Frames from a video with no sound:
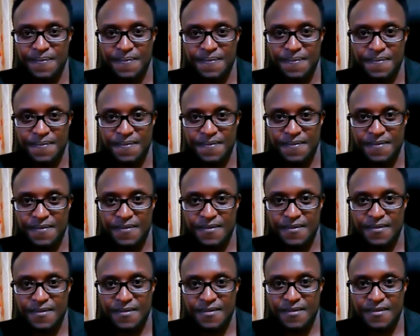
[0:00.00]

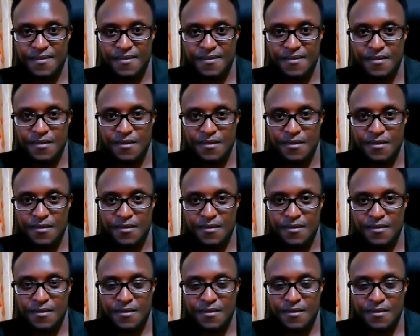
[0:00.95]
Nobody speaks.